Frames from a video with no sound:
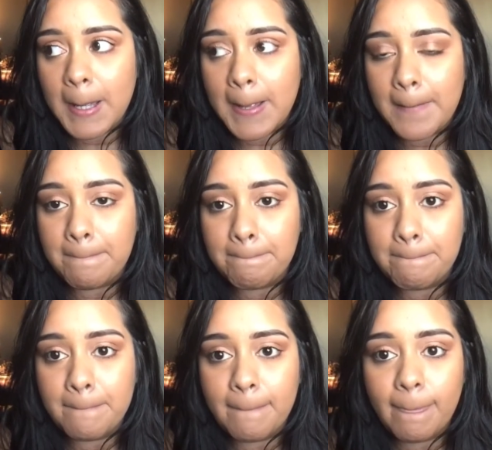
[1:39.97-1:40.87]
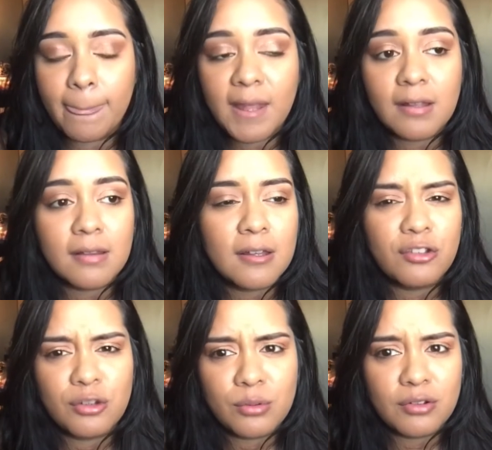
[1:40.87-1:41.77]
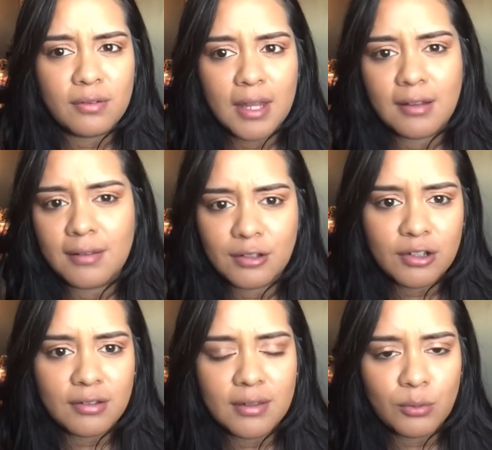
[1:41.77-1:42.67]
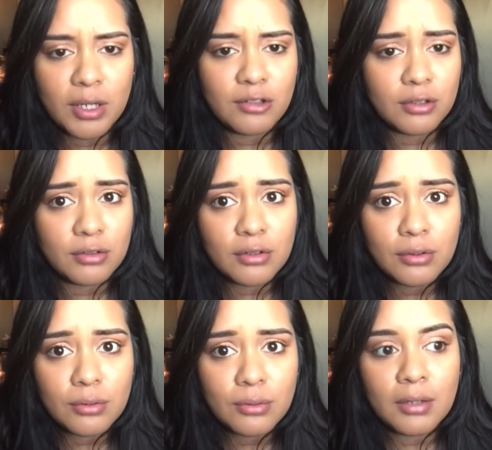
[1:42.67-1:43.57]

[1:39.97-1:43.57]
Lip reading: And then she was just like suggesting what I should do.